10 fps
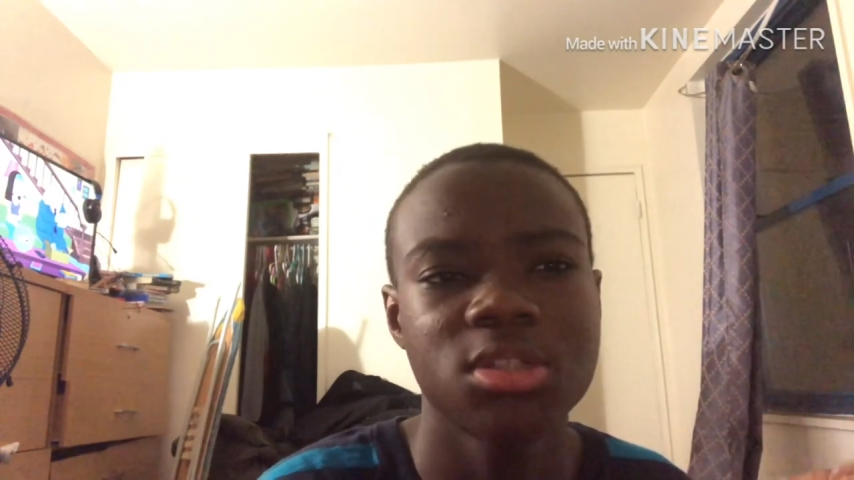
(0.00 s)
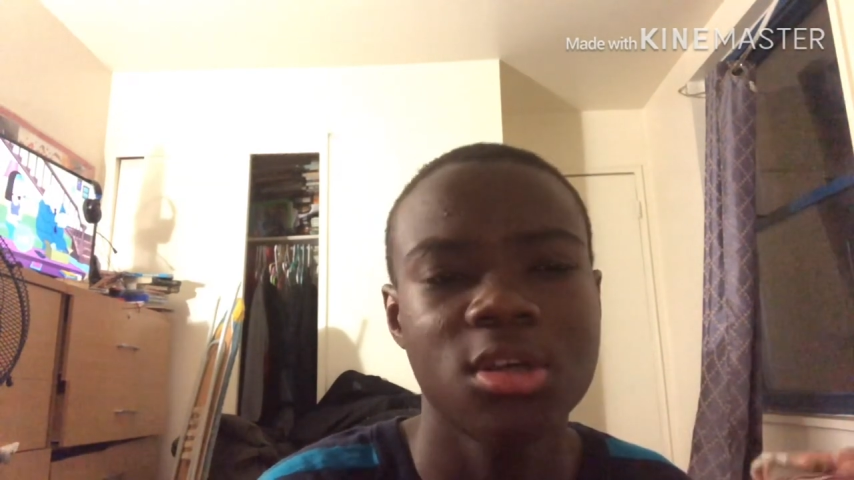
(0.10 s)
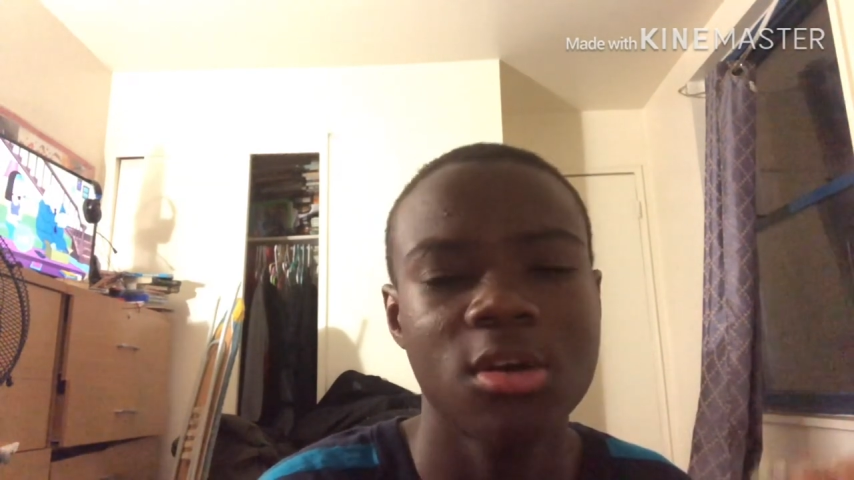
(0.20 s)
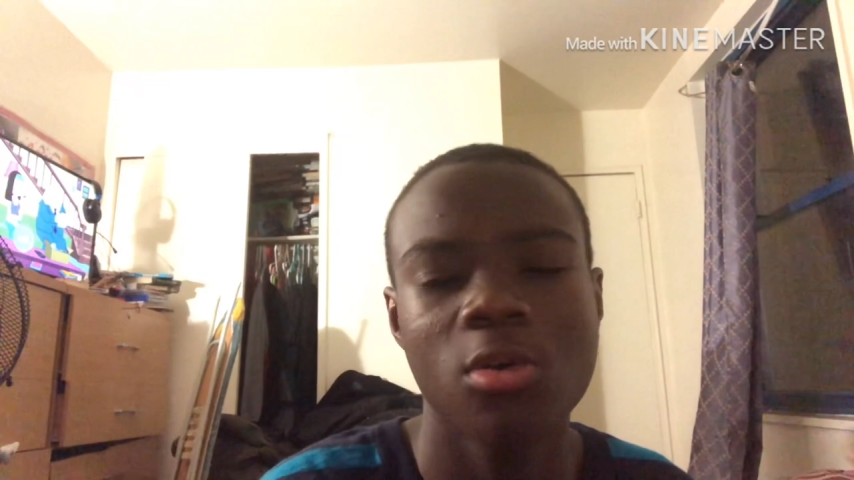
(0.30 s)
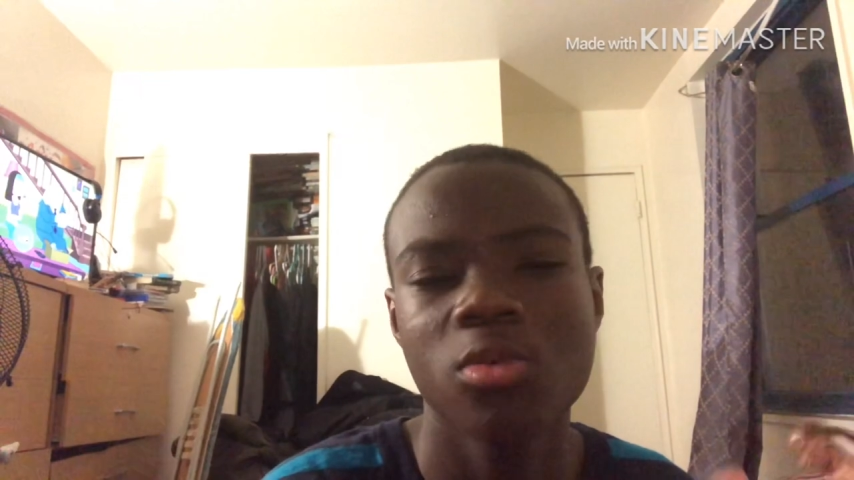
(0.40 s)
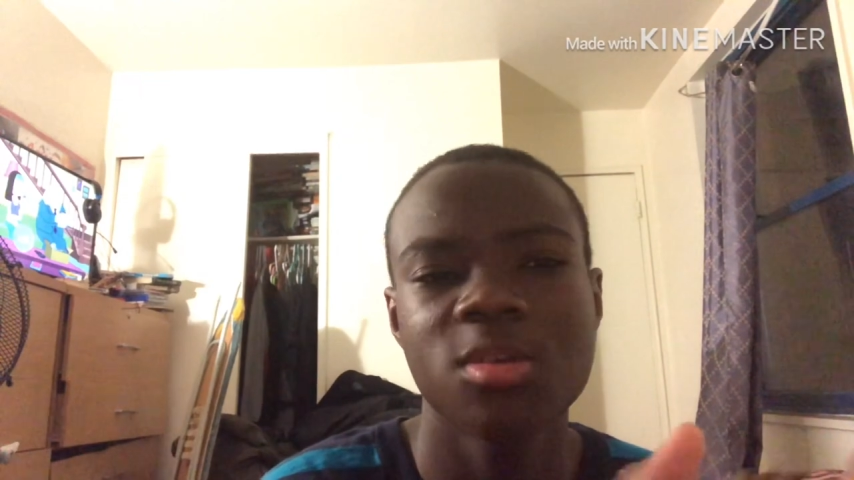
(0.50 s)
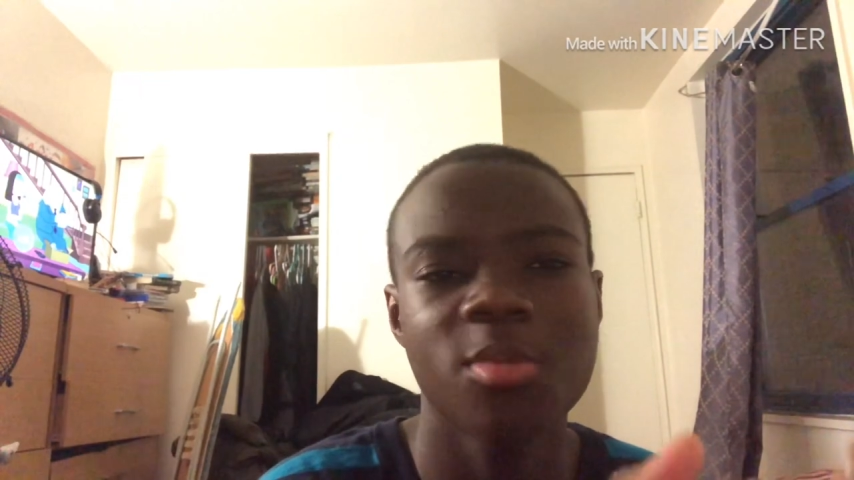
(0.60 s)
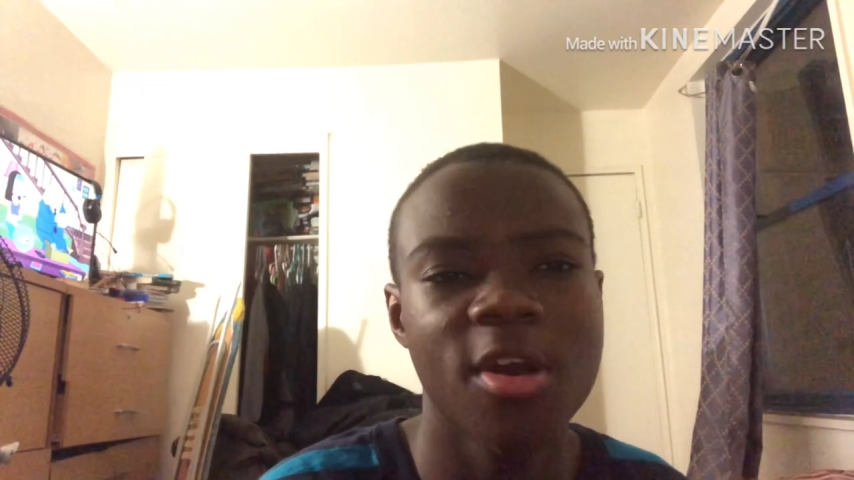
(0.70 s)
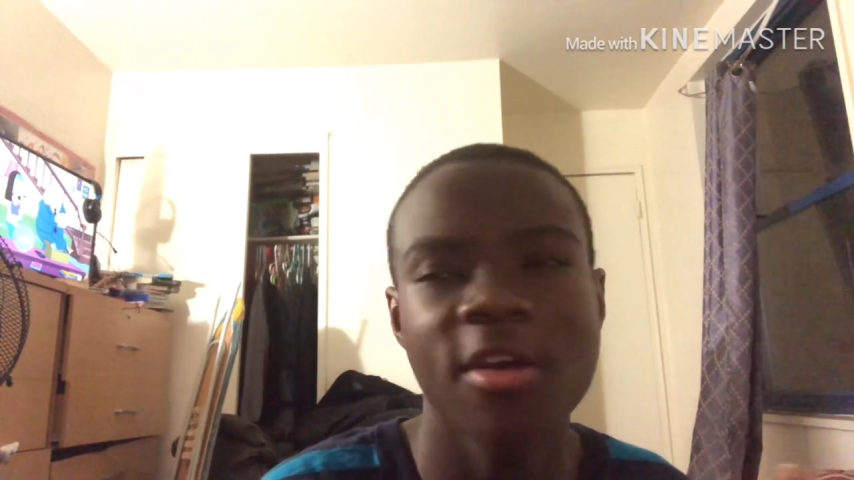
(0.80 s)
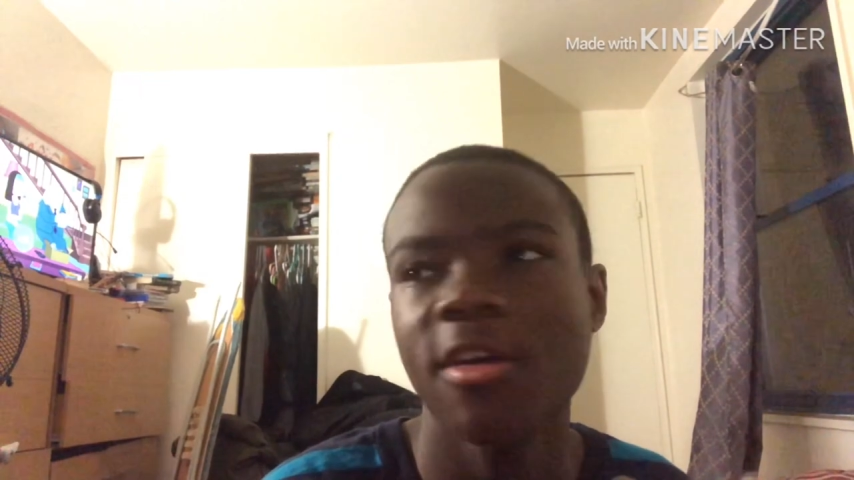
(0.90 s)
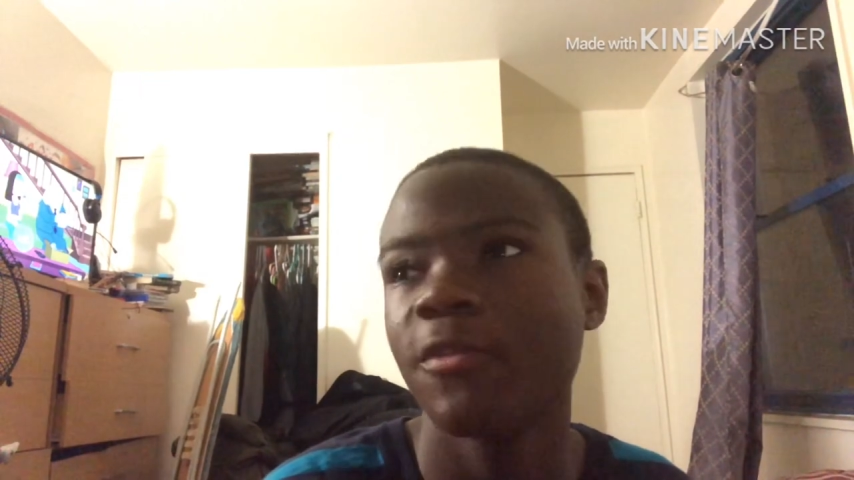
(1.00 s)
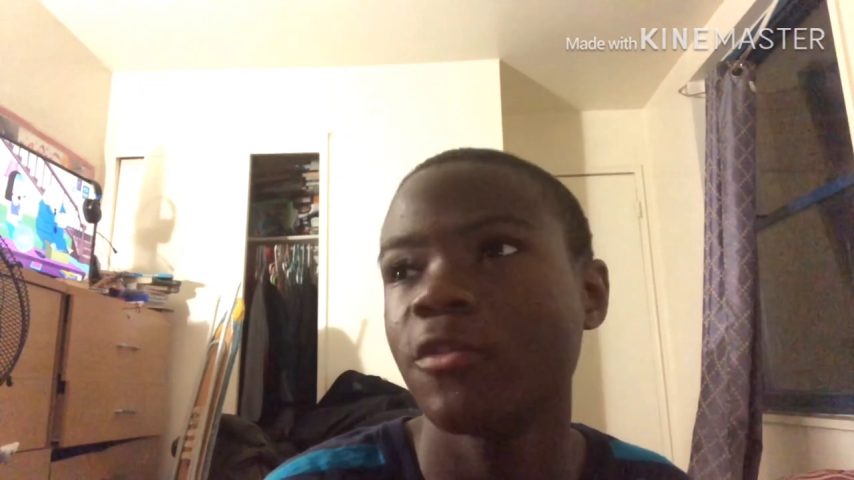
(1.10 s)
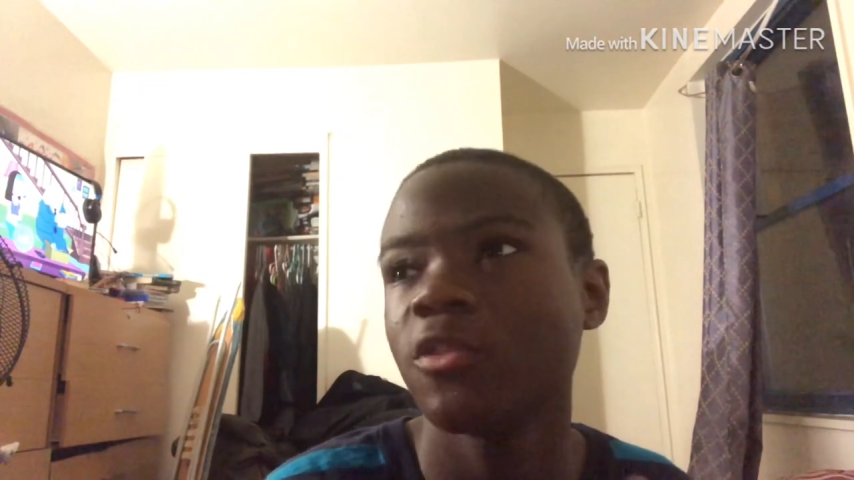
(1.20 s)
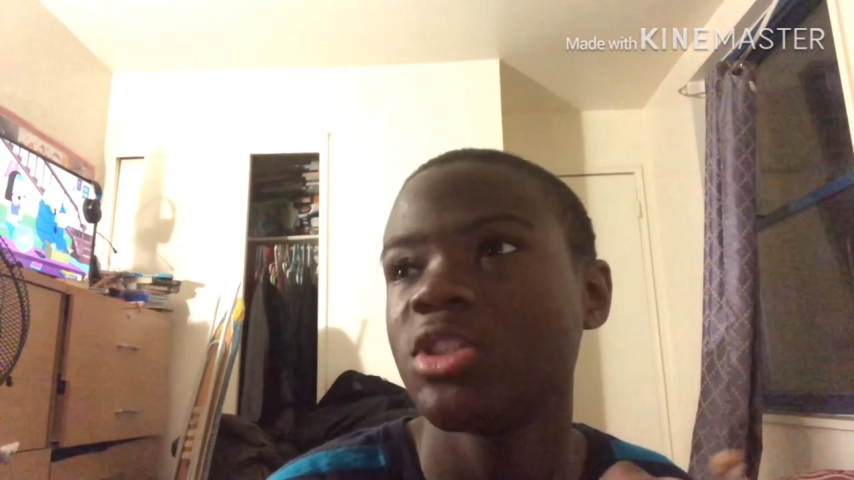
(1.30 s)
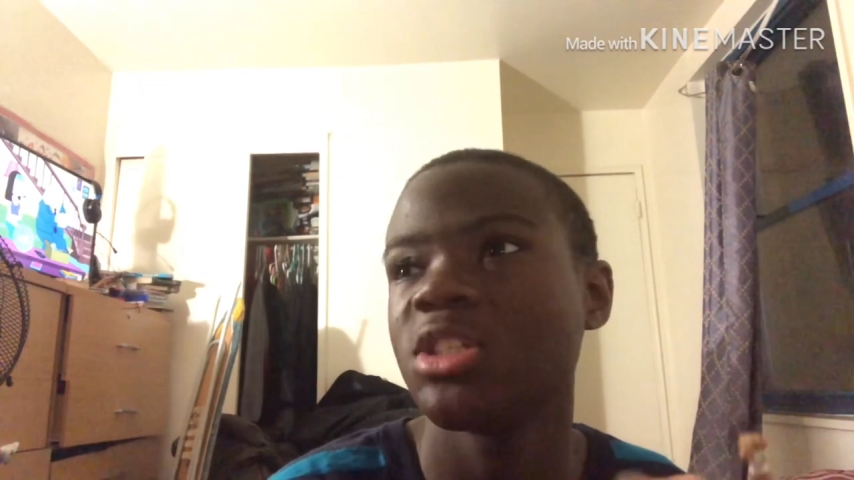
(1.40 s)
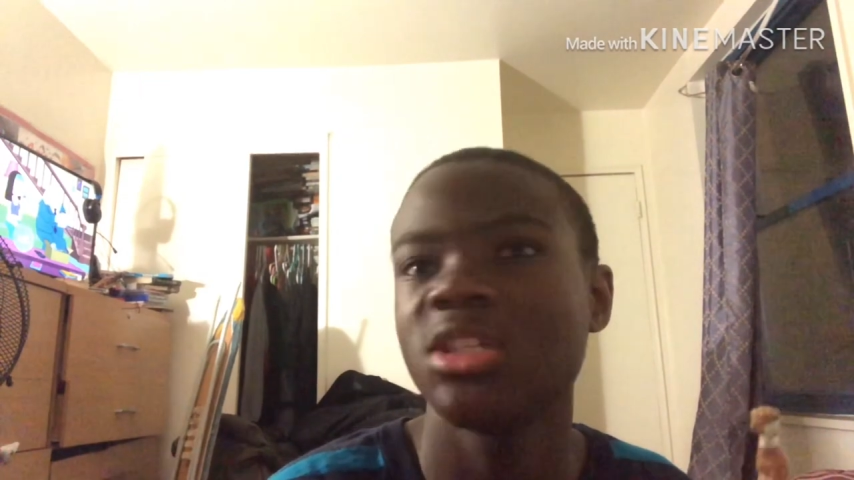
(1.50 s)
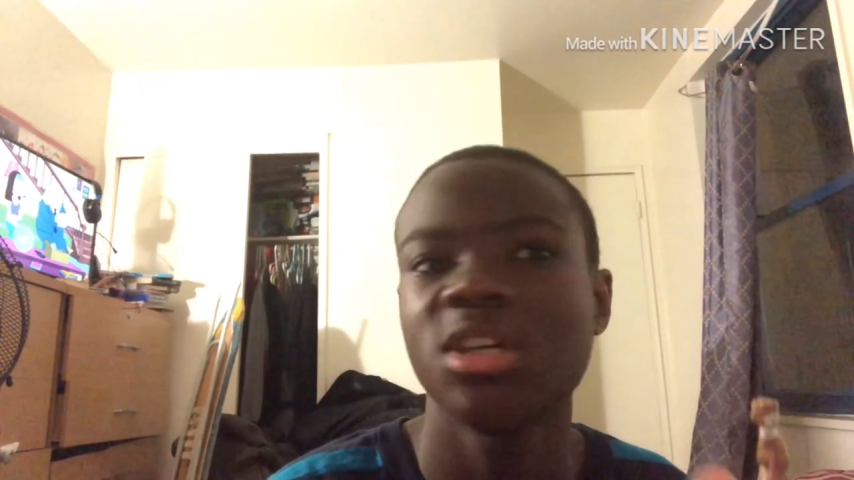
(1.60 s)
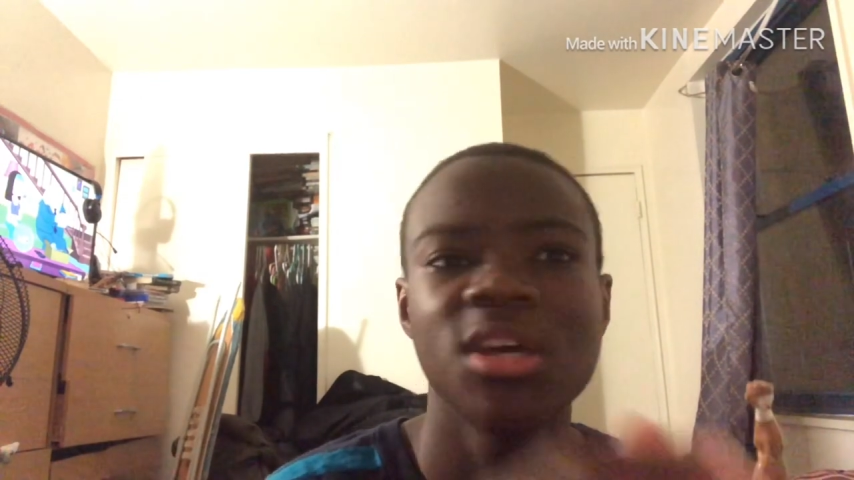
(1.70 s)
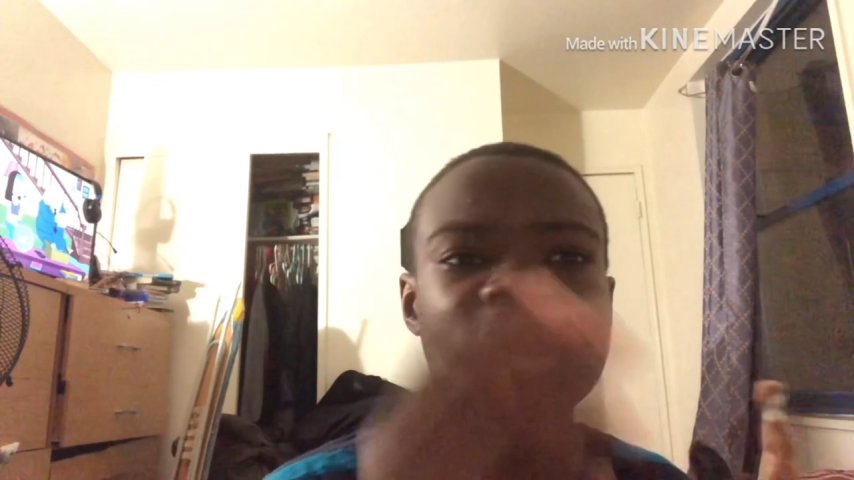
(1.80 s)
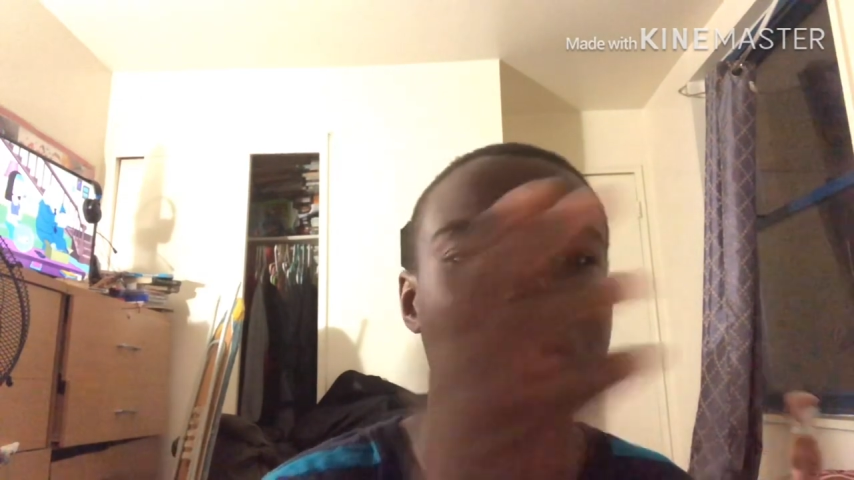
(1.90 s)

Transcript: So, tomorrow, if you see